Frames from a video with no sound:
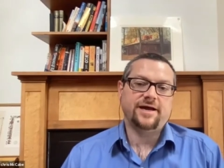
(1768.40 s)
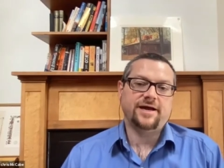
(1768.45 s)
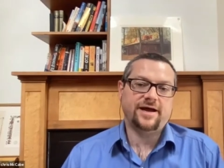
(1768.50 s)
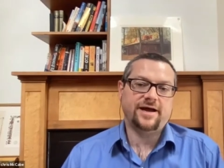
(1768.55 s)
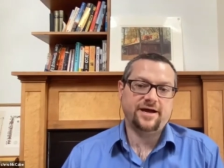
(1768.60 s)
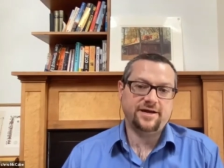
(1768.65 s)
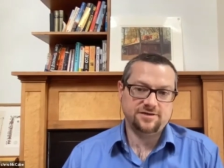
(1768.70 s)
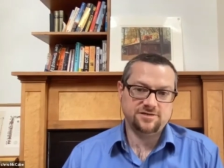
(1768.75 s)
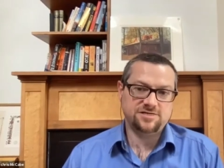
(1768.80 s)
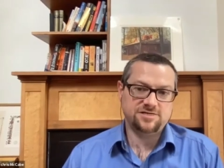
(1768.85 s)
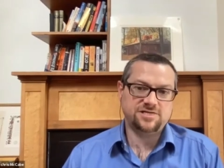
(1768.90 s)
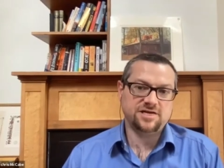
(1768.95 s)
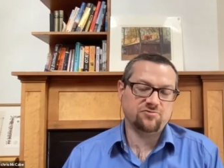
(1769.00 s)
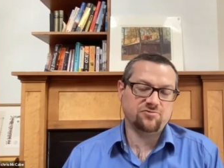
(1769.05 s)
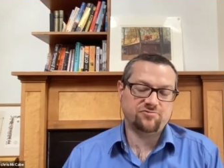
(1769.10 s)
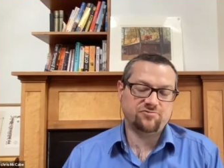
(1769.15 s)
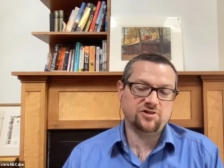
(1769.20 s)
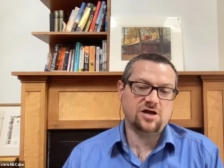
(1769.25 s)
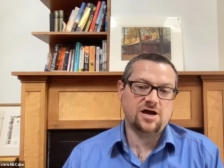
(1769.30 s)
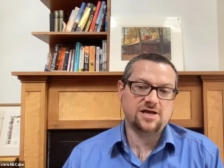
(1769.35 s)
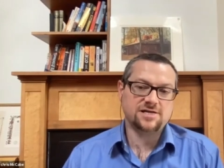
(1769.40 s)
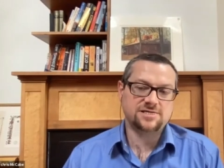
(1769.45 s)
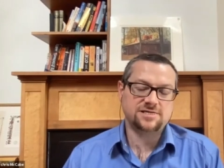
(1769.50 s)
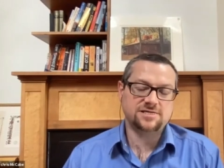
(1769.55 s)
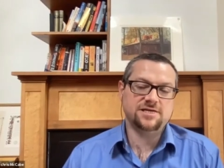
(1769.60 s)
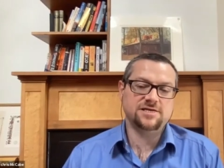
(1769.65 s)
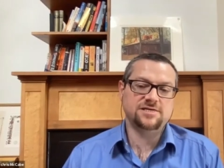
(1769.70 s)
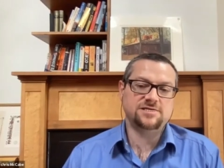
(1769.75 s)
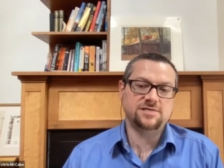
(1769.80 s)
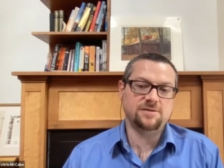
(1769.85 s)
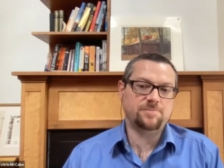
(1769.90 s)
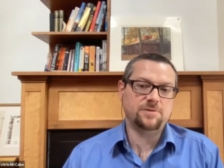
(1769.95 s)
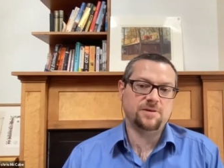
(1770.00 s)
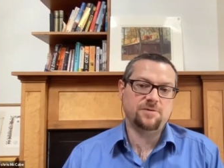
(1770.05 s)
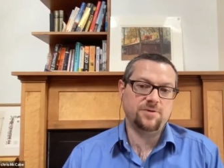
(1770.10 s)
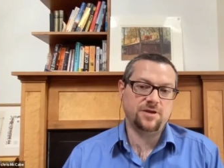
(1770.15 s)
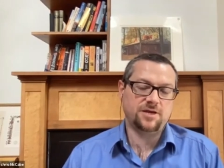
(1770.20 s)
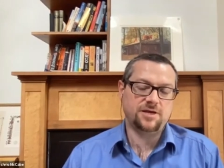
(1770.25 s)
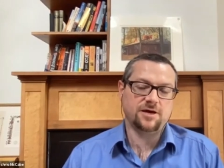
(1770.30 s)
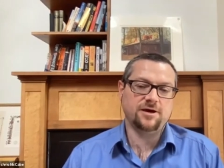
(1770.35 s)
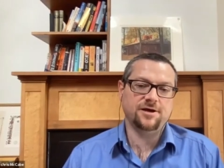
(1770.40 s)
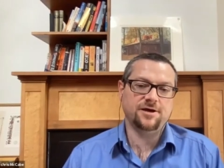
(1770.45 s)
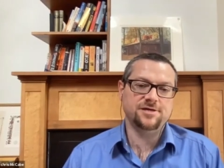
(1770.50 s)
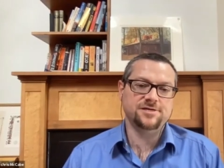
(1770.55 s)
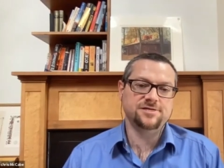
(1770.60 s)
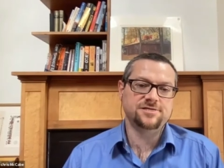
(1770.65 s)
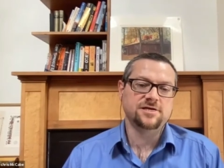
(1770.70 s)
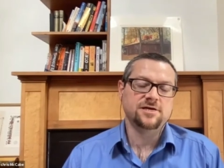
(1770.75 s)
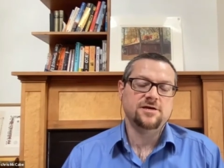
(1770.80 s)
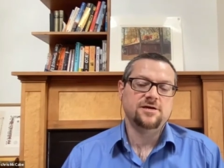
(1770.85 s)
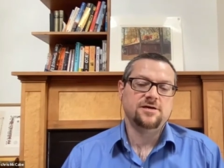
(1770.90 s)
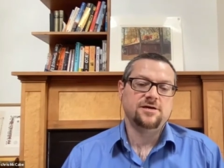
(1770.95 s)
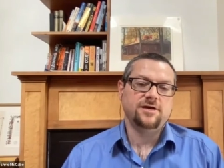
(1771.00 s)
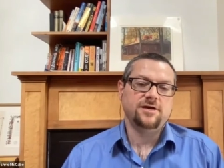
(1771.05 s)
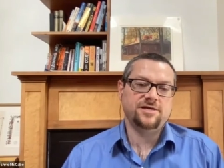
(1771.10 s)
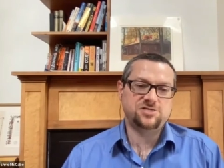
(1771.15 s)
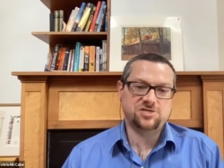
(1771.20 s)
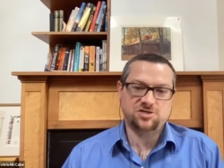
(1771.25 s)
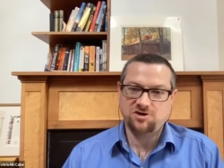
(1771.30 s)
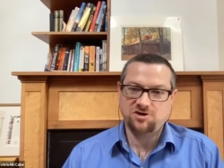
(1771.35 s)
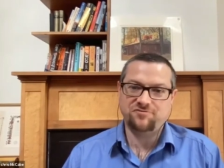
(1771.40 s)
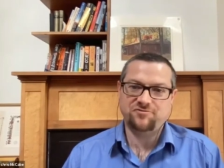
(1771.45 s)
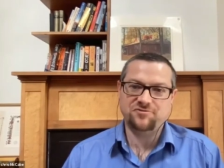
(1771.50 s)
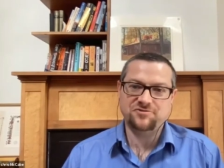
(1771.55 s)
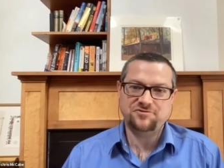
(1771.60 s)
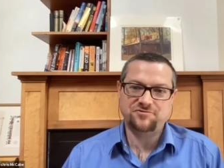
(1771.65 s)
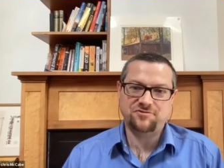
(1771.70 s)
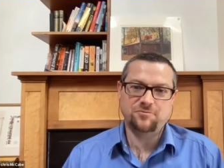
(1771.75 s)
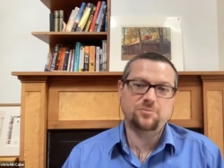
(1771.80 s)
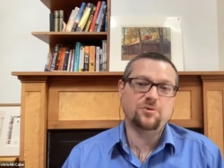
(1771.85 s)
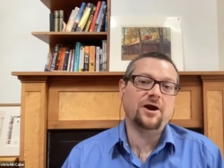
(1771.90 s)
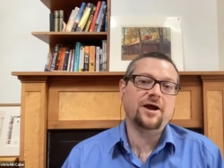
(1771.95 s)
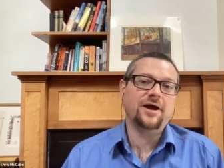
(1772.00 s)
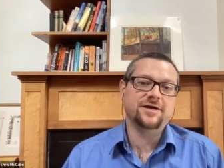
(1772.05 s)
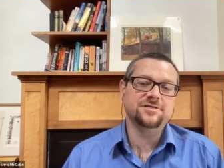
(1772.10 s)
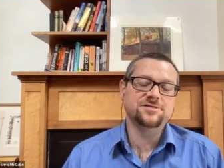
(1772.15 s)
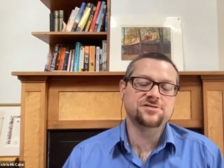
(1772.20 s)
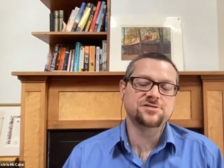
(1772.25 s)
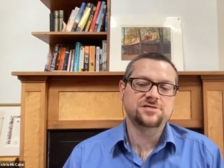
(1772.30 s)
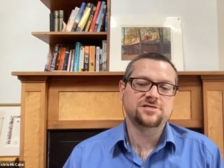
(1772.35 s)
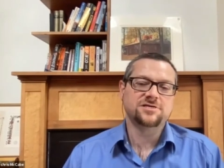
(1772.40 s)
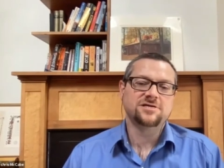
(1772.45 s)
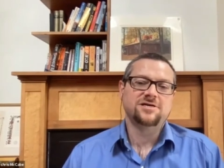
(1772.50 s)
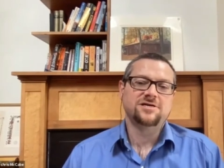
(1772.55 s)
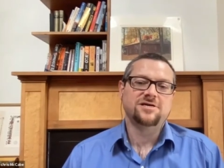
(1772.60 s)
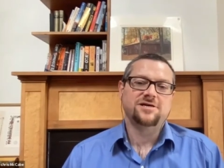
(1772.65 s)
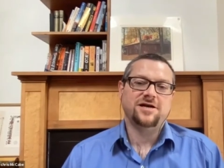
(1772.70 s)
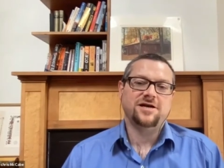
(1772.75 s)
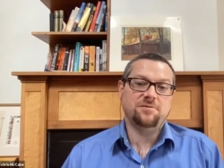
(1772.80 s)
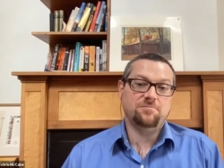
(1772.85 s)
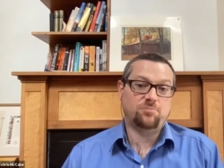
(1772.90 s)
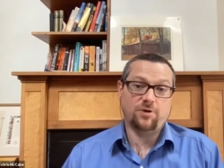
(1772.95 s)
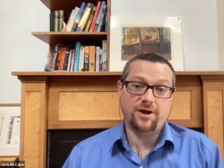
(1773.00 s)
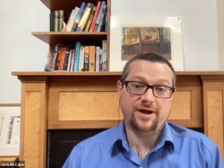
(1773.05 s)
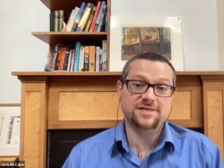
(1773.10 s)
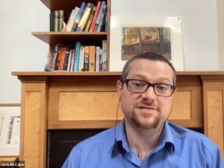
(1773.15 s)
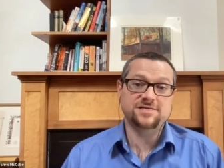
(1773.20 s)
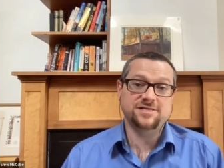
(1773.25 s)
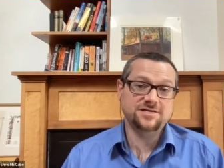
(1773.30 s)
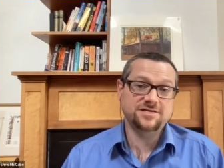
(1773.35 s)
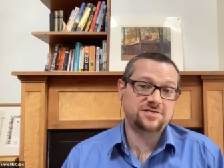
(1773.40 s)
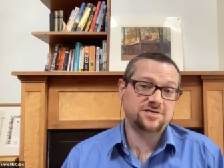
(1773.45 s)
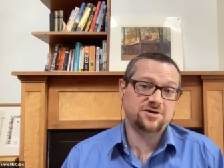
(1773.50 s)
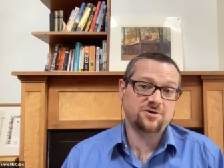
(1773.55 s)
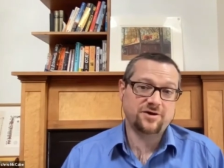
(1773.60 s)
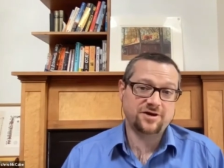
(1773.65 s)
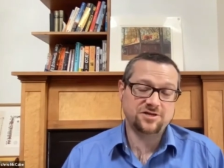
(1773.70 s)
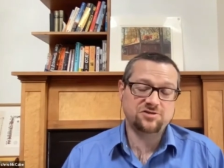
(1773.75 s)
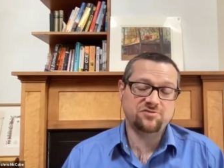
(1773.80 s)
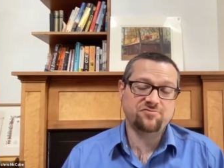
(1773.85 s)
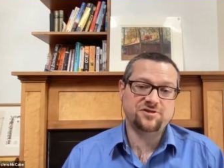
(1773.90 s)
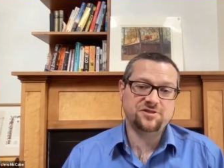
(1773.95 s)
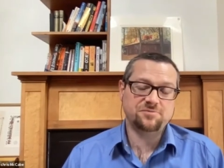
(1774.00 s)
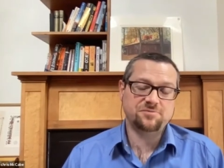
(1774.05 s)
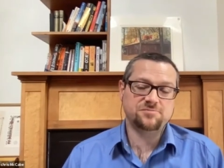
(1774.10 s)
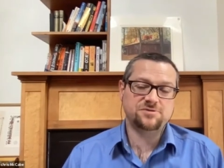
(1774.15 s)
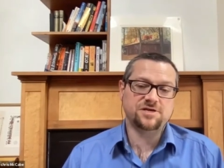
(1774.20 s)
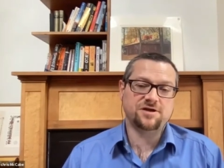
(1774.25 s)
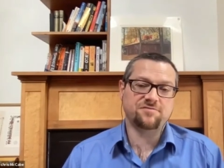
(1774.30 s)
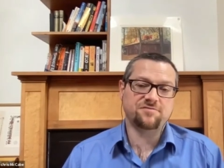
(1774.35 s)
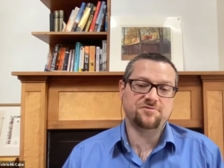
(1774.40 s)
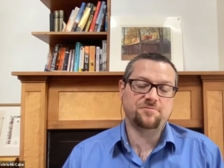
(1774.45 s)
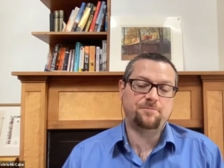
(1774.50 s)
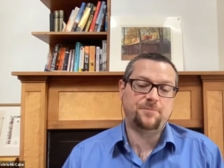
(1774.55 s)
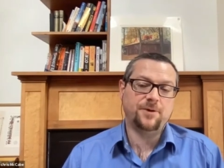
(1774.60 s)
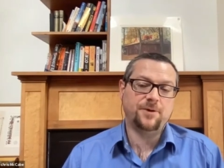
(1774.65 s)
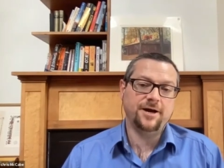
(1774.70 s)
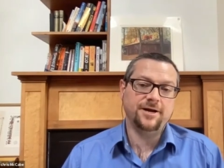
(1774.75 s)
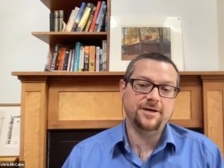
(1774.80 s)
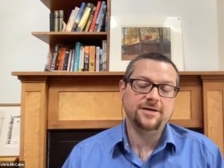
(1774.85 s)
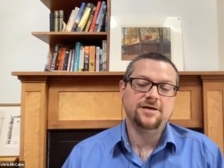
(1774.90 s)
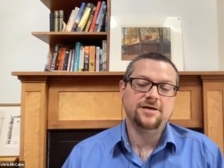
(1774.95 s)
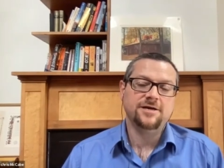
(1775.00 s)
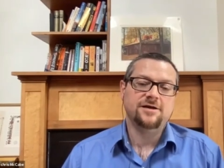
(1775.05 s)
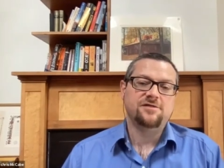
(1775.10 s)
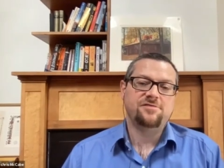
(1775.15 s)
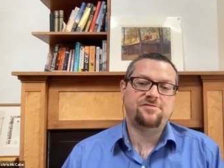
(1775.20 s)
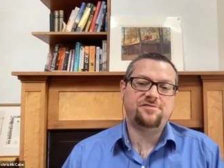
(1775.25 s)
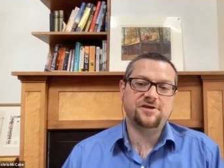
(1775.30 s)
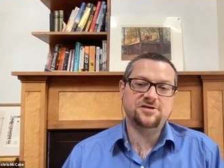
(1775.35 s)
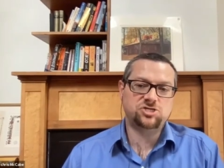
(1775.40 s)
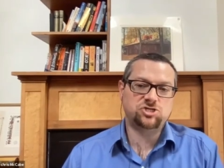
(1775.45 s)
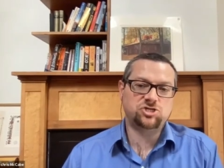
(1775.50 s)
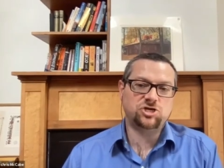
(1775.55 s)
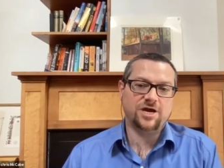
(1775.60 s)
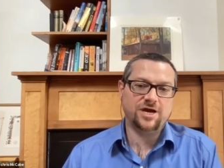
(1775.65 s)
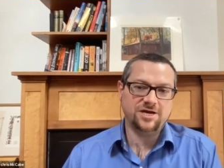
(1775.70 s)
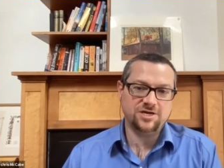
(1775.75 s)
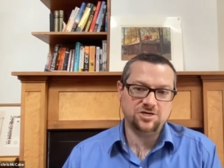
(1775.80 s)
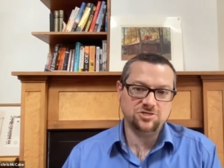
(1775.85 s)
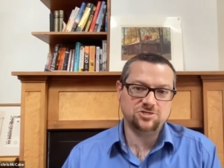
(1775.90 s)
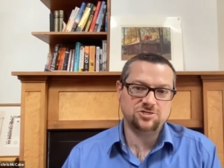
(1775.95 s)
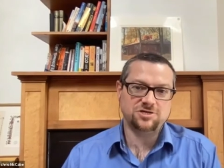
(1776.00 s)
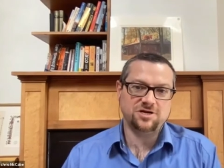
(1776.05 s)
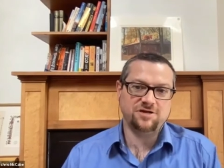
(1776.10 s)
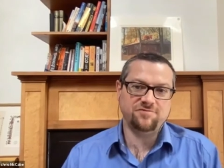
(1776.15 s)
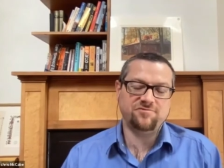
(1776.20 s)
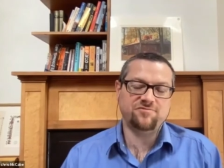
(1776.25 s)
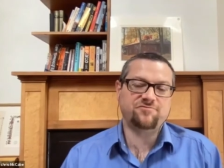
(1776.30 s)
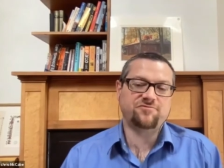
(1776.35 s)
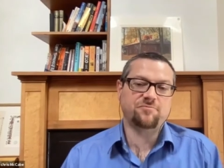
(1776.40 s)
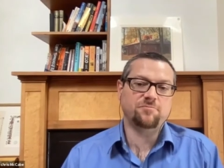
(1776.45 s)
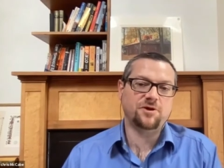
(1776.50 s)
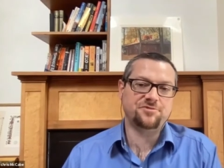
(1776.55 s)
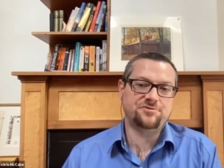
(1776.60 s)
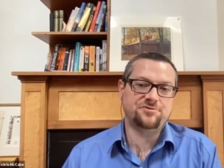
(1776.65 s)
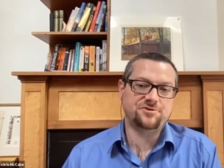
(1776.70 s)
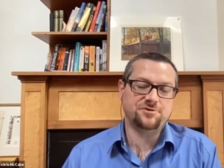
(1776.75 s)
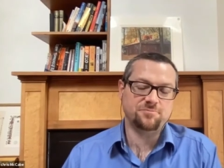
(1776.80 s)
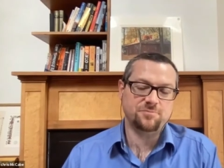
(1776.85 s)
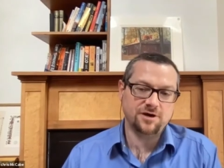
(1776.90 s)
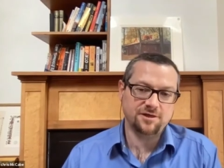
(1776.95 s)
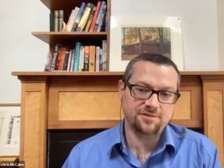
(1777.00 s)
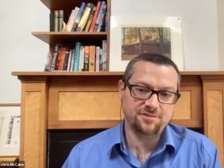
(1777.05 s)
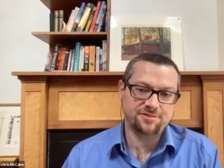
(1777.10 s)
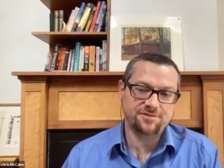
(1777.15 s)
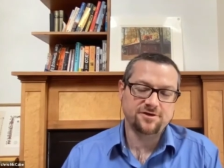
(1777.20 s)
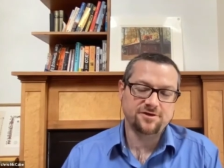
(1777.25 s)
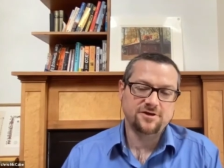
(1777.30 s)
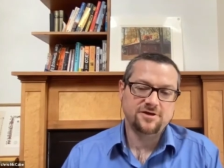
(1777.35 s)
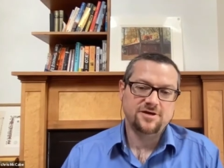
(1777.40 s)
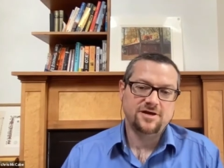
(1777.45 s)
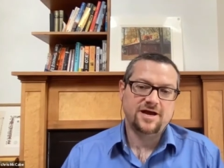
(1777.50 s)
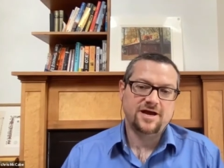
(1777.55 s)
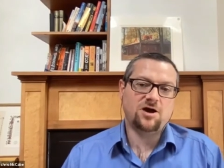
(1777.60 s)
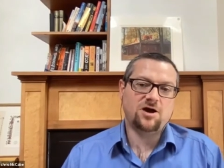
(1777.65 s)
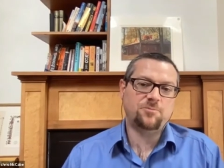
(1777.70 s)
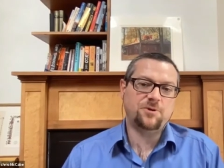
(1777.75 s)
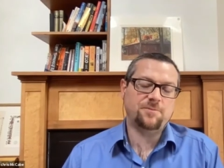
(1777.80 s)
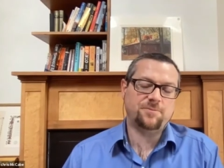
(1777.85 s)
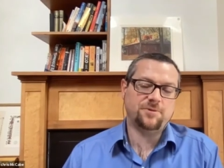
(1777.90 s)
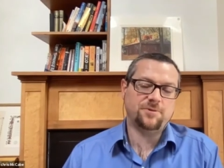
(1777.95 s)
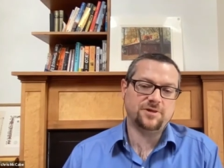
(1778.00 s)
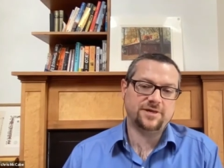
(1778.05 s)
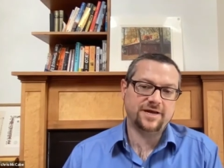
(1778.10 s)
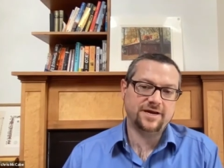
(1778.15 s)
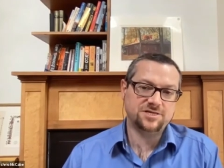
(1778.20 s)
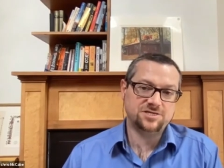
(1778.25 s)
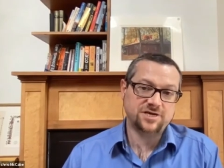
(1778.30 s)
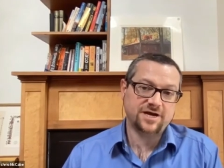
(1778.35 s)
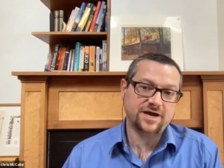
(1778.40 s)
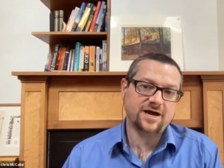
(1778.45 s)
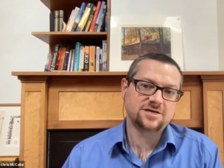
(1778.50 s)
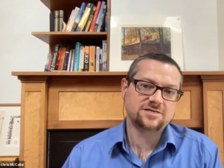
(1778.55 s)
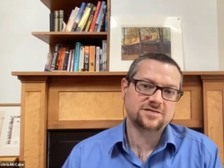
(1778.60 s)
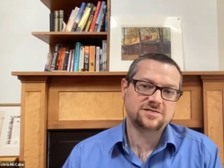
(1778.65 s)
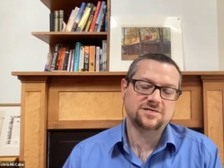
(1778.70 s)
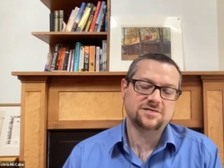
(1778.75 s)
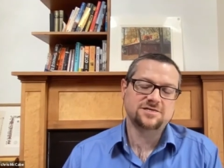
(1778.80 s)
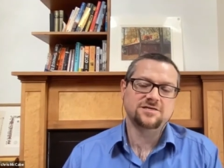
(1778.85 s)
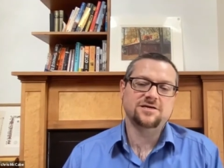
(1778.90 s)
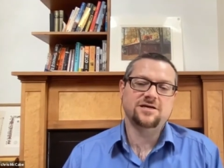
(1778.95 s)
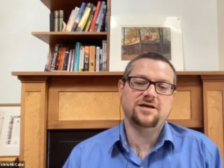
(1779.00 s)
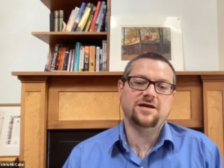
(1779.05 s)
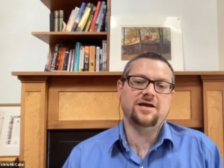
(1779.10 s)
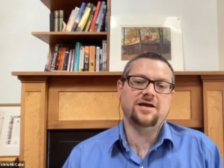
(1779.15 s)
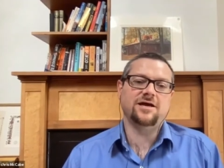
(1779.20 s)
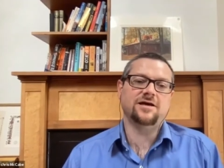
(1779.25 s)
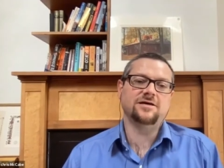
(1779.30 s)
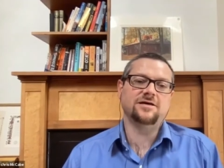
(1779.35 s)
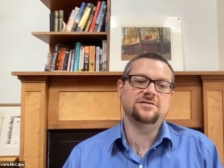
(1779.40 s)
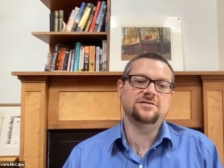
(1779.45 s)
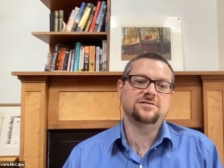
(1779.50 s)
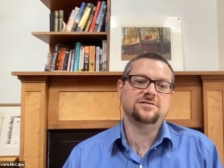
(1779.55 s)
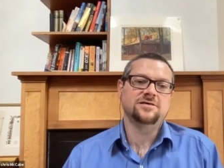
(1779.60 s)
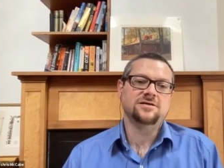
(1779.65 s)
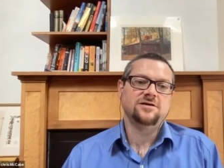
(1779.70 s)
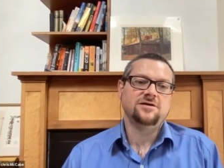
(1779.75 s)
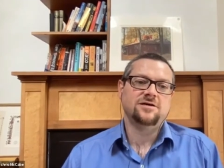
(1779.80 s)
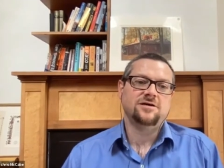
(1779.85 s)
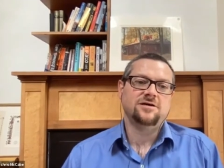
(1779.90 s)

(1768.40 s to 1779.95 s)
at Seller Velocity, simply because it's a conference for brands and brands need to know how to defend themselves. But things change even from month to month, how people get attacked. And